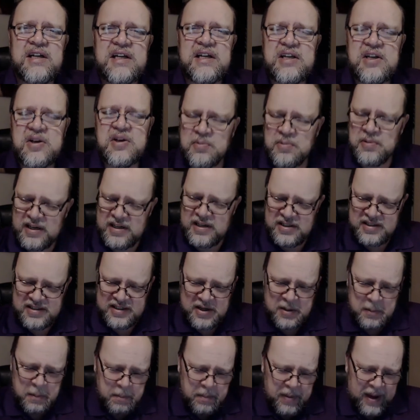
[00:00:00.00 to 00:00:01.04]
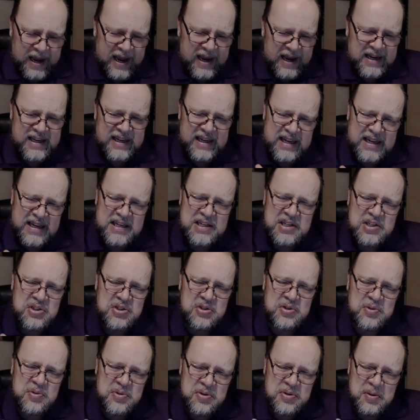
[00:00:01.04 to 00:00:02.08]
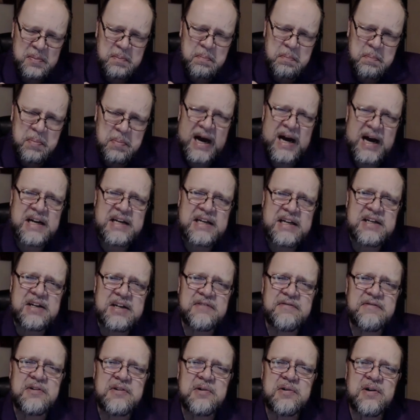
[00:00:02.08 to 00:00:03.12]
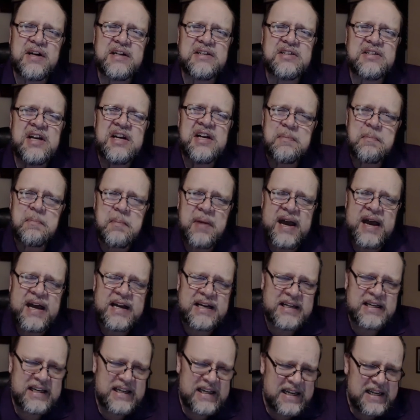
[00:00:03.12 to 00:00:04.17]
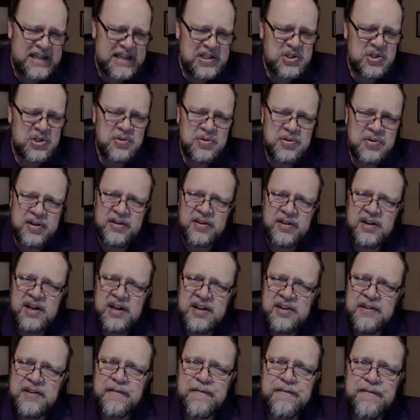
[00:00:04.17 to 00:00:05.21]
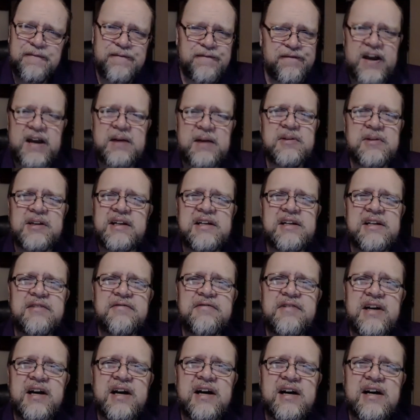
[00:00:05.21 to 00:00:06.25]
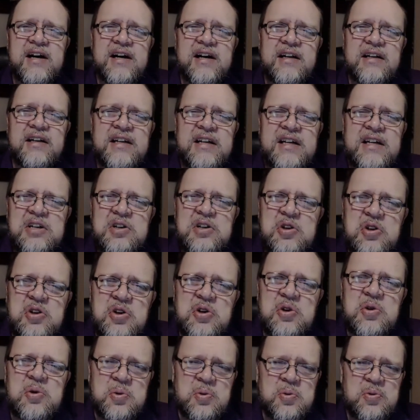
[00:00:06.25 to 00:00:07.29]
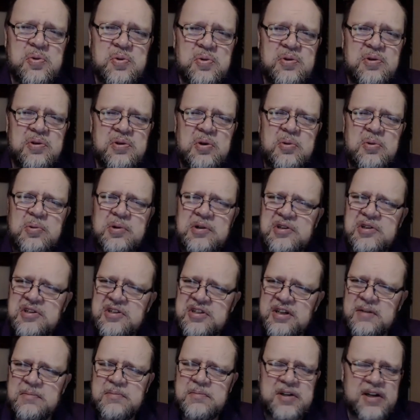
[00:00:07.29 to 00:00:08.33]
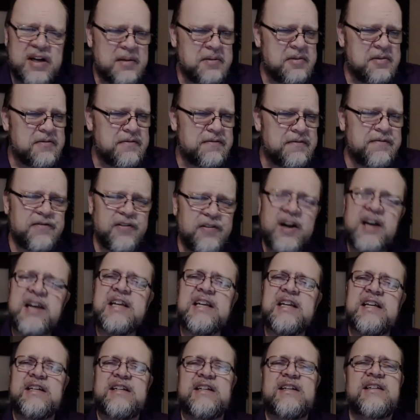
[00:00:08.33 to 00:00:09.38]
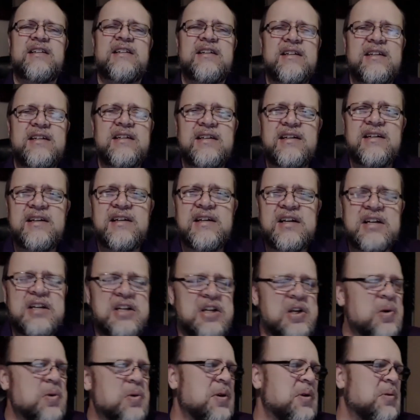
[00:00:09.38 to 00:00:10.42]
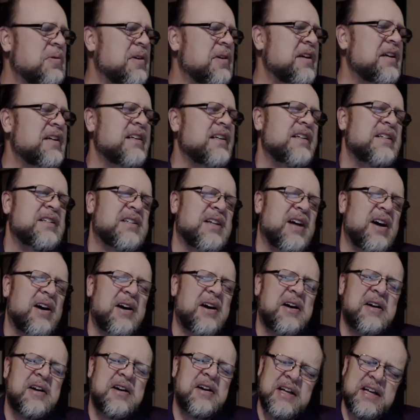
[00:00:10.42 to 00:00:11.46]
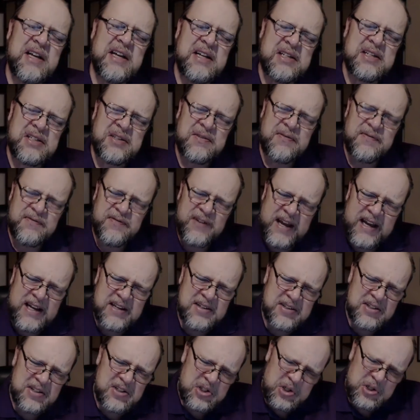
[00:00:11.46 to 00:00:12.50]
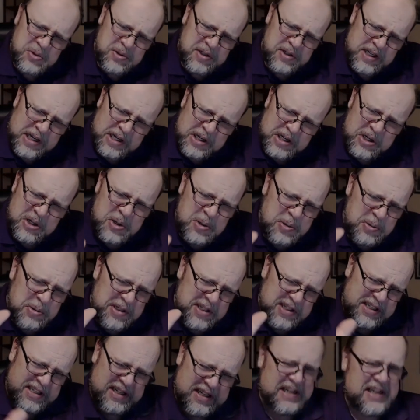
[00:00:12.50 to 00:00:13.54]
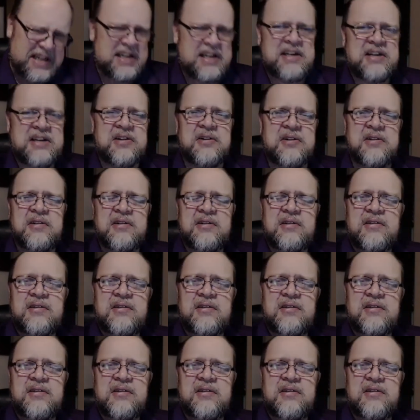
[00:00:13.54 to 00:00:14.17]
you're reconciled back into the body of Christ, back into the, the family of God. You who were sometimes fighting it, you were running as hard and as fast as you could go to hell.